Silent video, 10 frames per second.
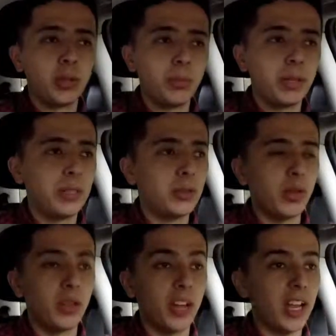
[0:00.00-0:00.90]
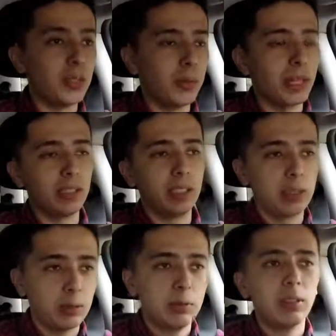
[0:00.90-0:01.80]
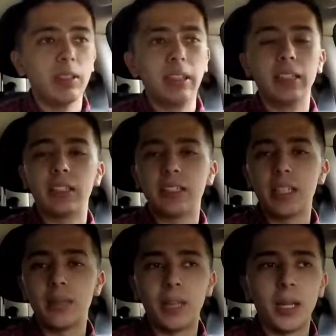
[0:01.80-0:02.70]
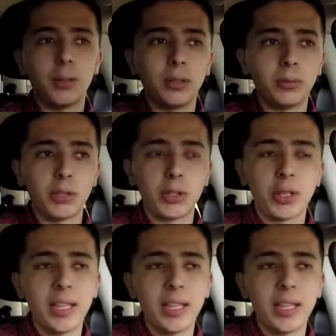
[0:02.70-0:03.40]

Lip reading: If you compare it to other hatchbacks, it's at the same level.